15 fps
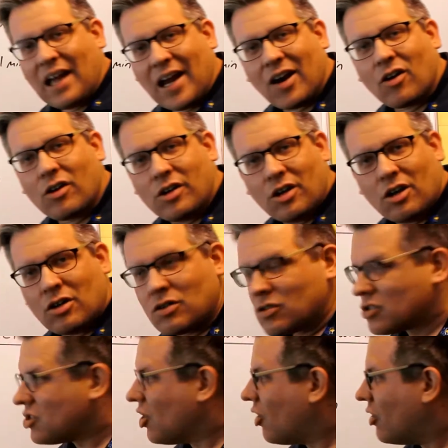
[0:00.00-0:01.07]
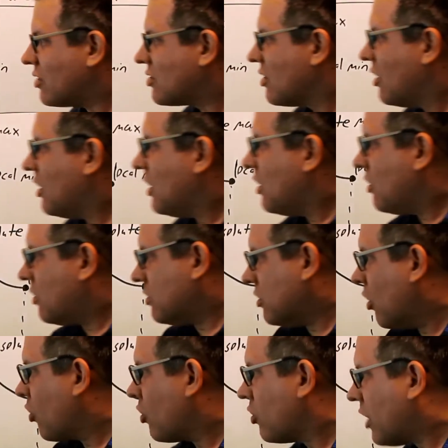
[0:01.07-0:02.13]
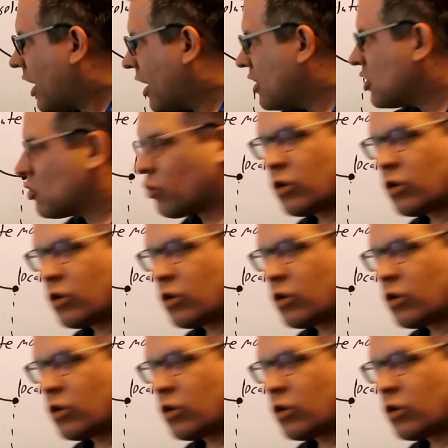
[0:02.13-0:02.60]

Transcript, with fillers: area. So it's localized is